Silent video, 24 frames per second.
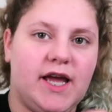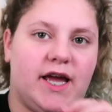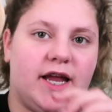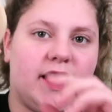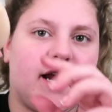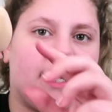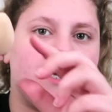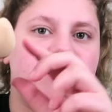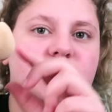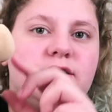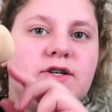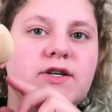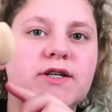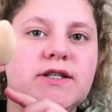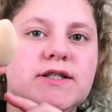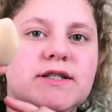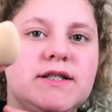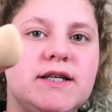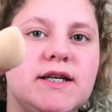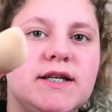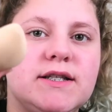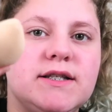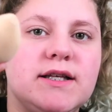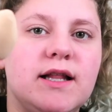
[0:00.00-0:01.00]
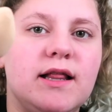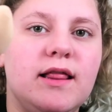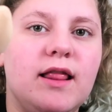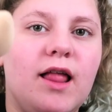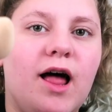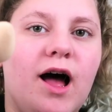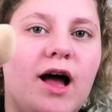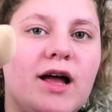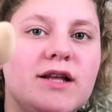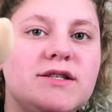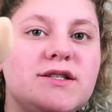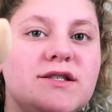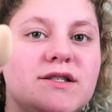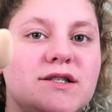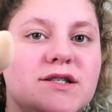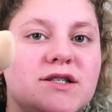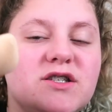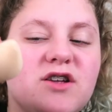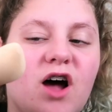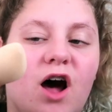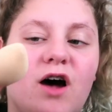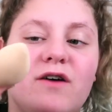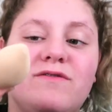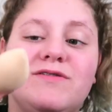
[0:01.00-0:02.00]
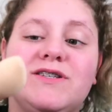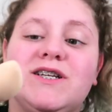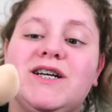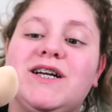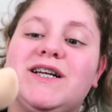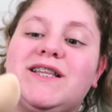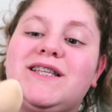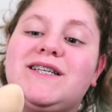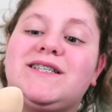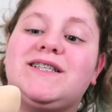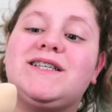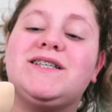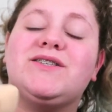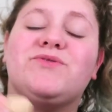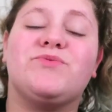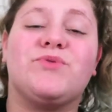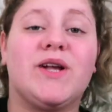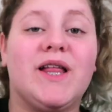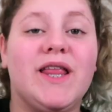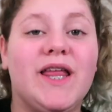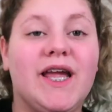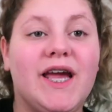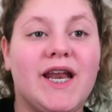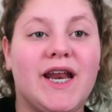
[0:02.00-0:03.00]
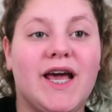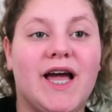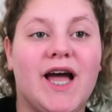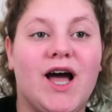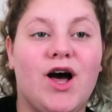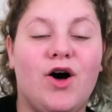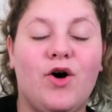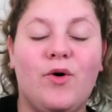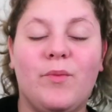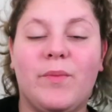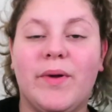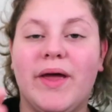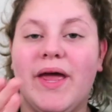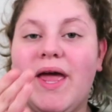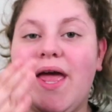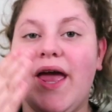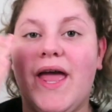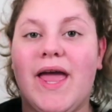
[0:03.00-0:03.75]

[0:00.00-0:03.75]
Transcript: and as you can see, it's a lot softer, and this is really gonna help